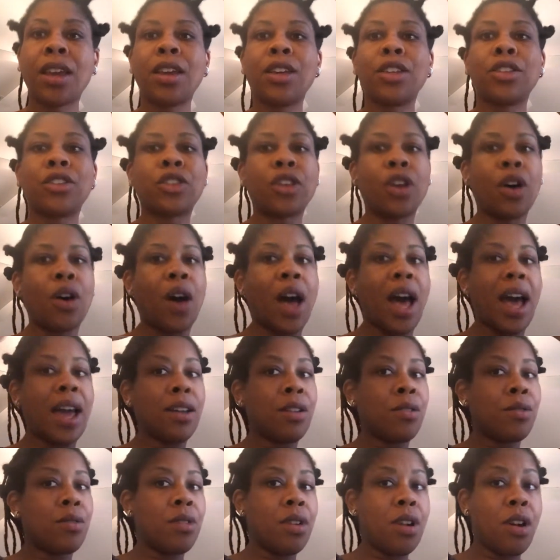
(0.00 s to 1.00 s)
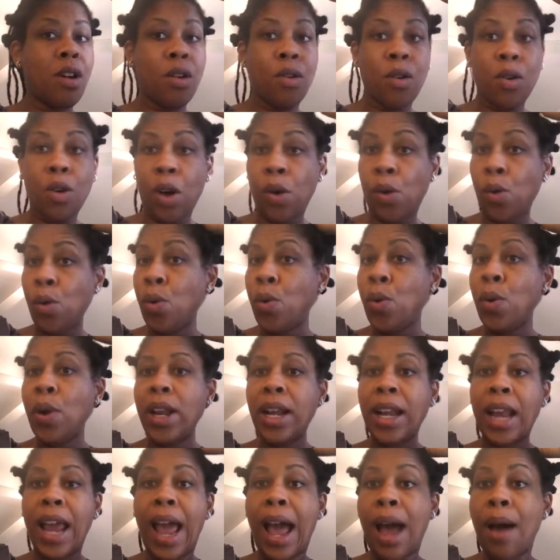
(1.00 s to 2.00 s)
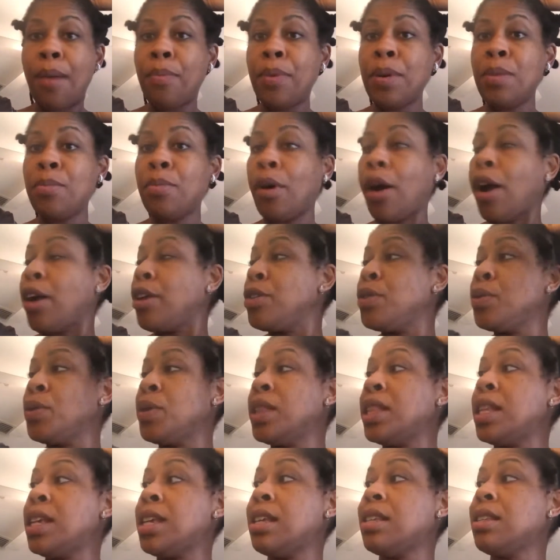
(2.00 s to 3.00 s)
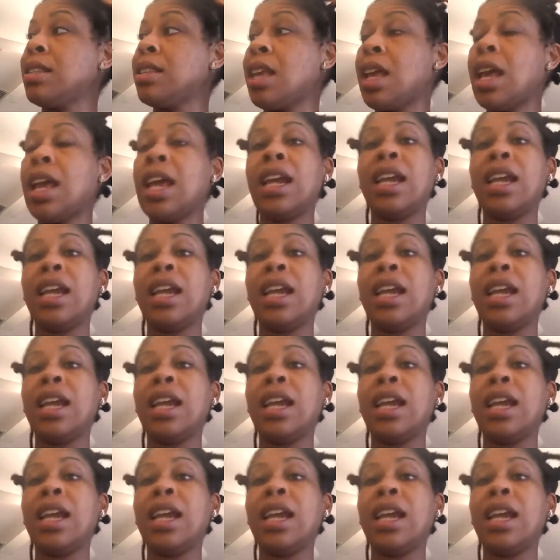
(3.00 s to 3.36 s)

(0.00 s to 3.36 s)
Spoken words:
So I don't know who and how people are doing this